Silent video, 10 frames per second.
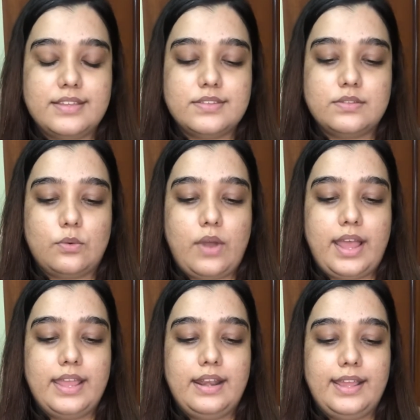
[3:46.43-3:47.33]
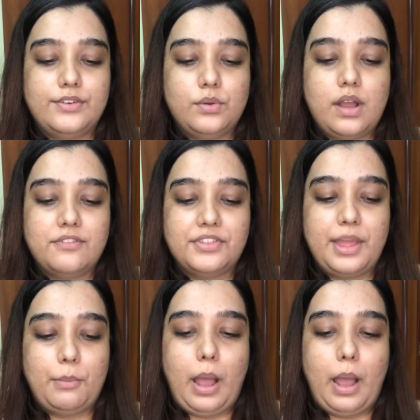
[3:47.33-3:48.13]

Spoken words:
so I like to cover them